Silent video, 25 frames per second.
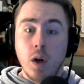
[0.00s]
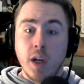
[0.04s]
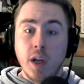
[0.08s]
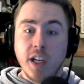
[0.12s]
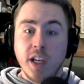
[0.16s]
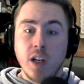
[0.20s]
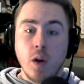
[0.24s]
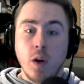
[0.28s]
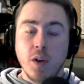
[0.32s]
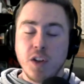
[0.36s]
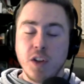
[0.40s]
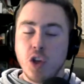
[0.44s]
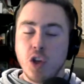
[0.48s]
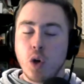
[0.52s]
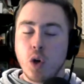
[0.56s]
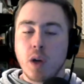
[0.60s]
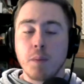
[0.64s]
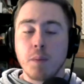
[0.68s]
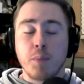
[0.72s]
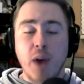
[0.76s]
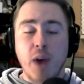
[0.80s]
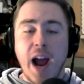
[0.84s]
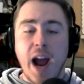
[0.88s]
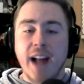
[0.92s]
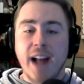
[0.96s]
And you can
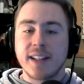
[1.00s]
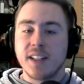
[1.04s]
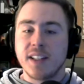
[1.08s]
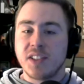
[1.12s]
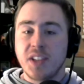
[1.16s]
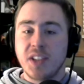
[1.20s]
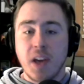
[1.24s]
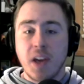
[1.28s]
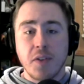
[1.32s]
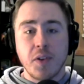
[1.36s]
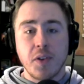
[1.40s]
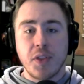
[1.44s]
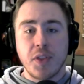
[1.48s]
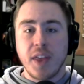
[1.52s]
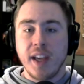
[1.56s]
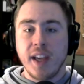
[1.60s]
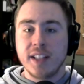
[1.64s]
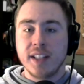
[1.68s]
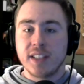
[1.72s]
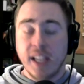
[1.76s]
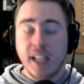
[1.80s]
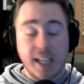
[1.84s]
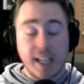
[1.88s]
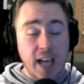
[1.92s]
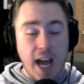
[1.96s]
practice the other things.
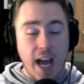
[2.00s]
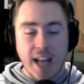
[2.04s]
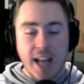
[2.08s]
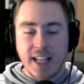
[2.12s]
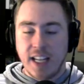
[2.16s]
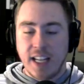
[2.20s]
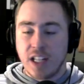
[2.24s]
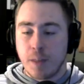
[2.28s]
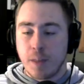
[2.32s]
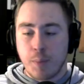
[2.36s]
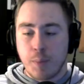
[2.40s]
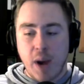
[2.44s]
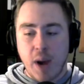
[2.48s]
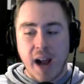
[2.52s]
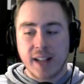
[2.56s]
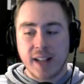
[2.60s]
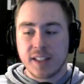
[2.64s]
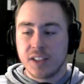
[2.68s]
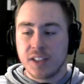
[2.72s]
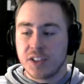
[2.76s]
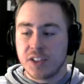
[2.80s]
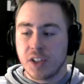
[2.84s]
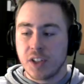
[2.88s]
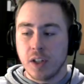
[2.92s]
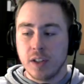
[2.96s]
Like I need to
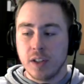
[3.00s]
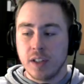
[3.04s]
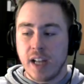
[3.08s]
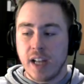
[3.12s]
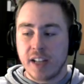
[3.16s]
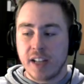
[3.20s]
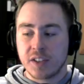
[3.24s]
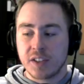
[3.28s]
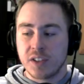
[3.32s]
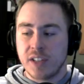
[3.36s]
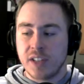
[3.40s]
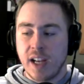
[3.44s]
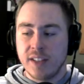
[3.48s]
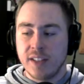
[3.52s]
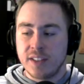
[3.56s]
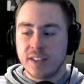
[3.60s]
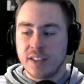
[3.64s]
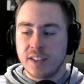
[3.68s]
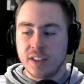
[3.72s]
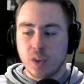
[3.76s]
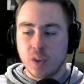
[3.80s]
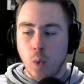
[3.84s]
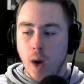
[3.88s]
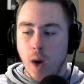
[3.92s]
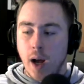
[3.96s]
practice certain
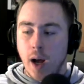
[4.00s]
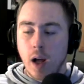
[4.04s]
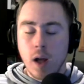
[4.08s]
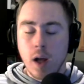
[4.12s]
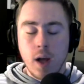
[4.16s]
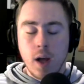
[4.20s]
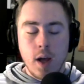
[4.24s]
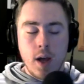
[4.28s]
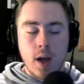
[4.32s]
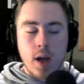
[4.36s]
exercises as well.